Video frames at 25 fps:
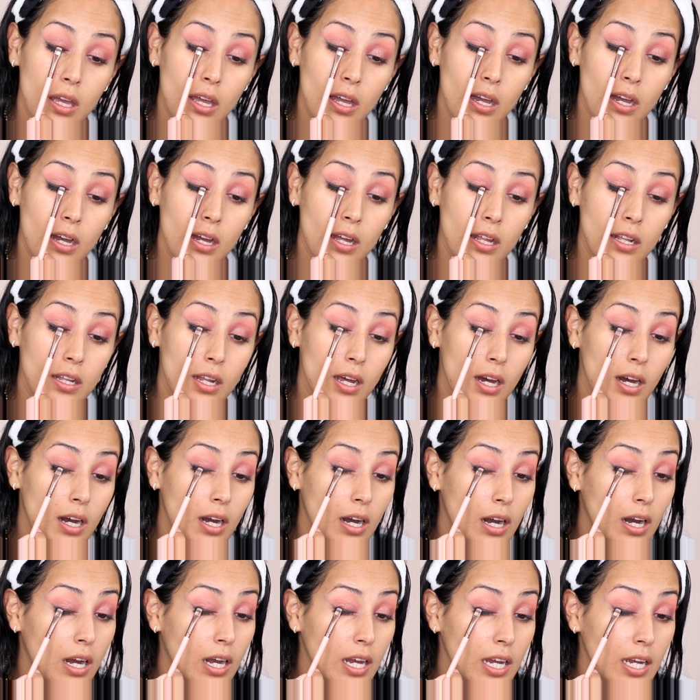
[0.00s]
and
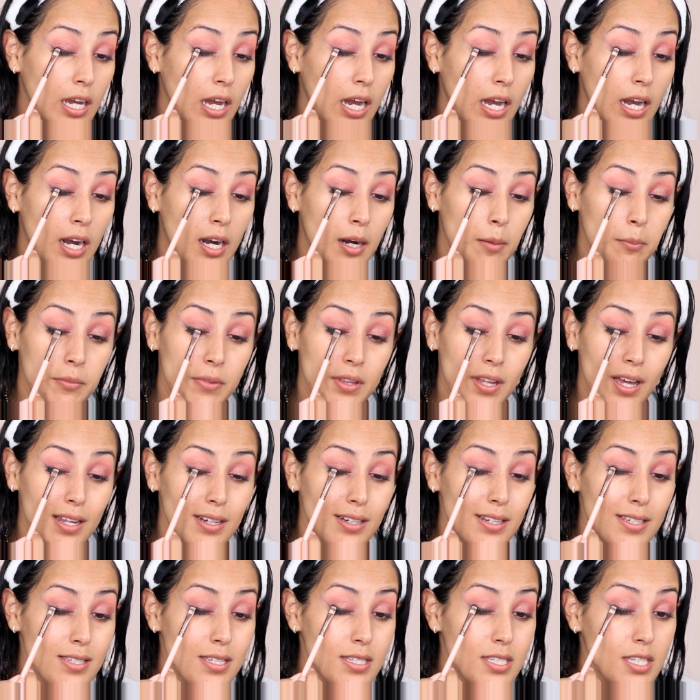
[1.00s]
I, I'm not
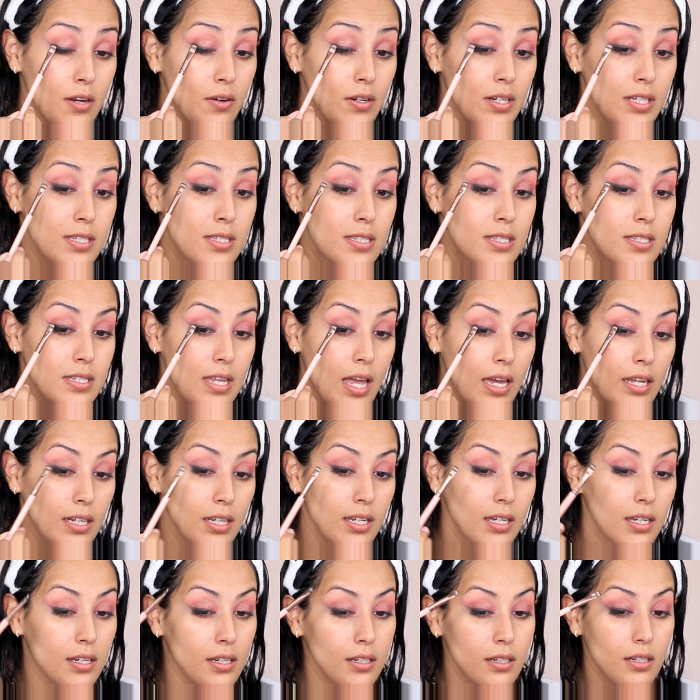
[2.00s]
necessarily
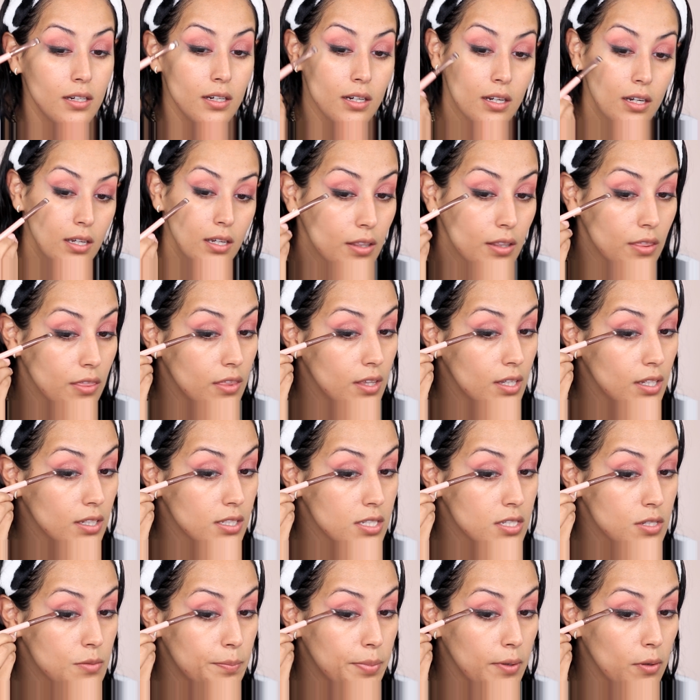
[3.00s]
setting
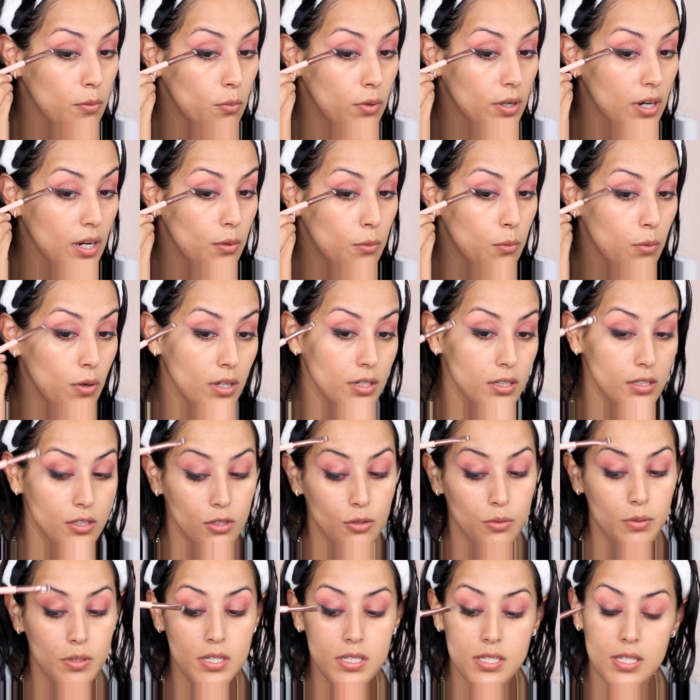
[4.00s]
this, but what I wanna
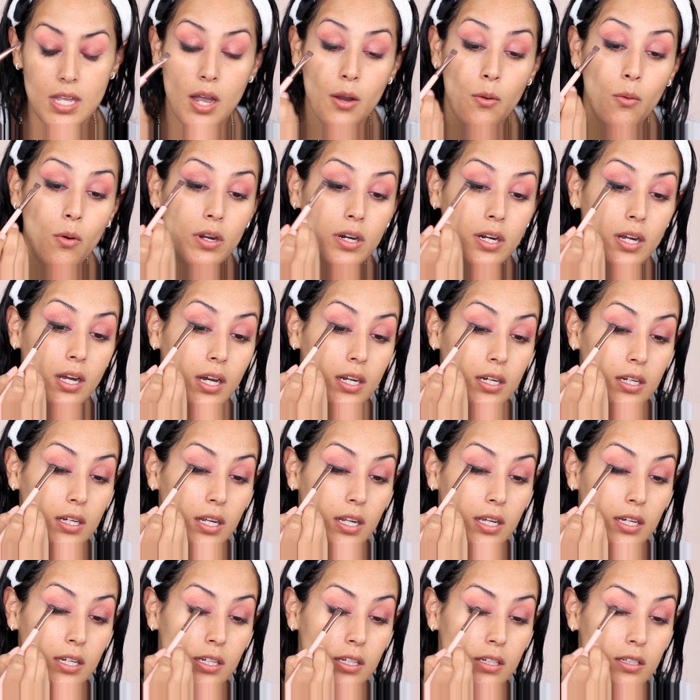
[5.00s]
do is I wanna kinda
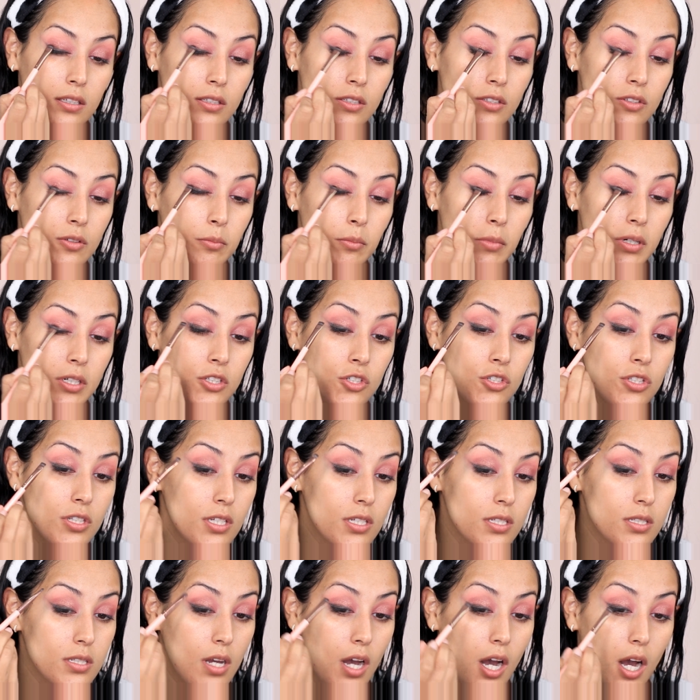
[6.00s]
like smudge
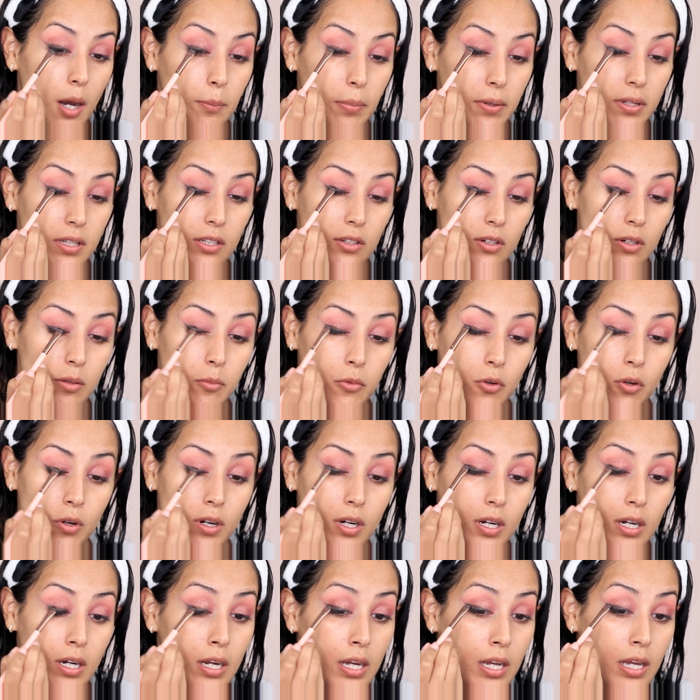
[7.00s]
this up a little
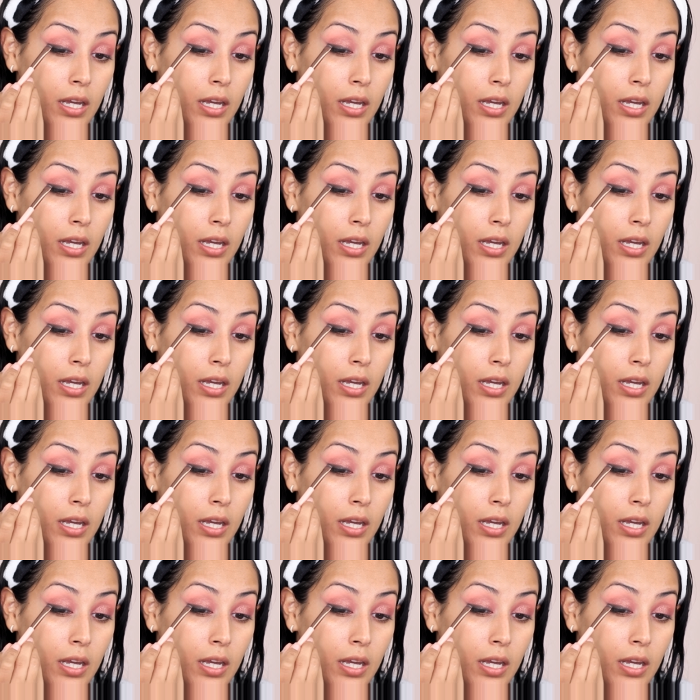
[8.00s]
more